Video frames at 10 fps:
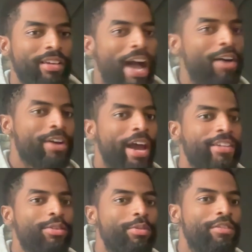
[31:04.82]
how
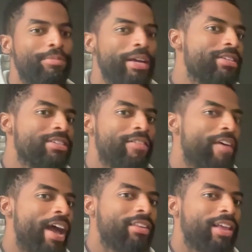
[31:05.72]
nice it would have been to have
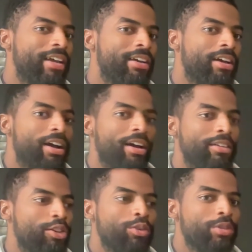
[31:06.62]
had like a
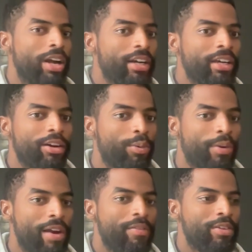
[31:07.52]
little nugget or
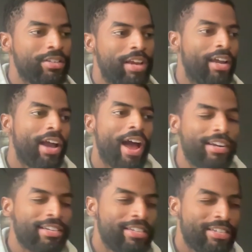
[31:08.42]
whatever. It's like,
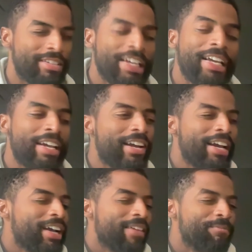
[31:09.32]
that just
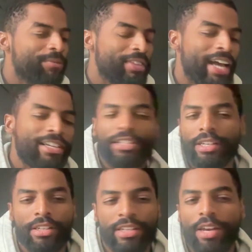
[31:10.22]

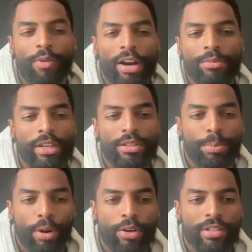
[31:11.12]
doesn't sit right with me as
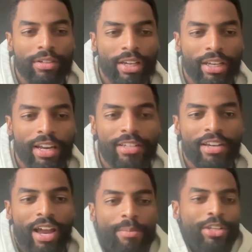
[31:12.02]
a person. Like, and
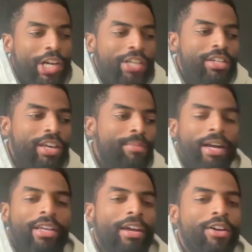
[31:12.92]
that's not me judging
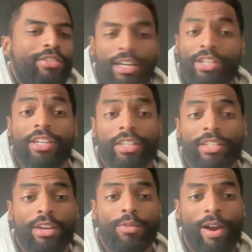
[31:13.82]
anybody else. Like, it just
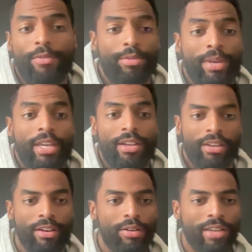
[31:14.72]
doesn't sit right with me,
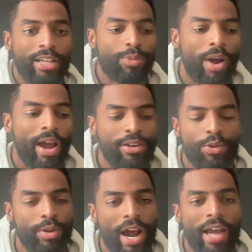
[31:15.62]
and that's why I
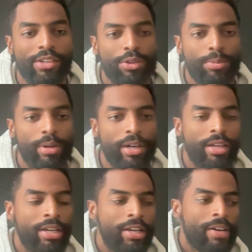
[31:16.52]
do what I do. But,
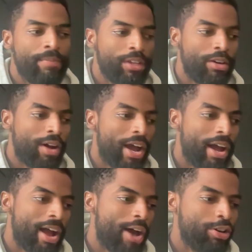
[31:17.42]

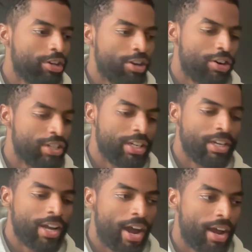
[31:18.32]
I would encourage
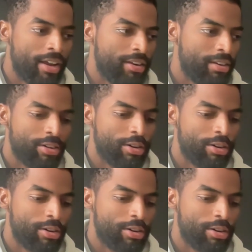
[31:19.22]
any guy,